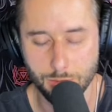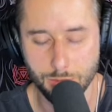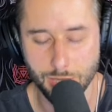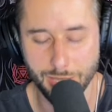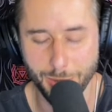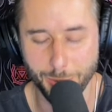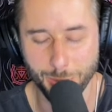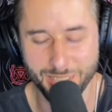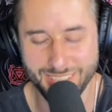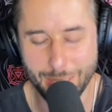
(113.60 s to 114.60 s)
Another
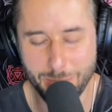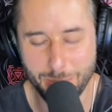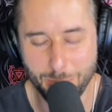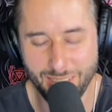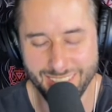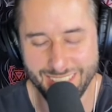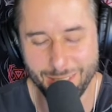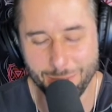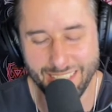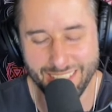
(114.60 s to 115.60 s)
one, deepest breath in you
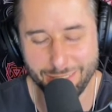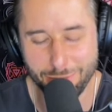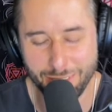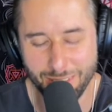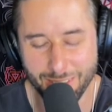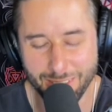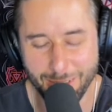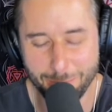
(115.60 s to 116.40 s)
can. Fill on up.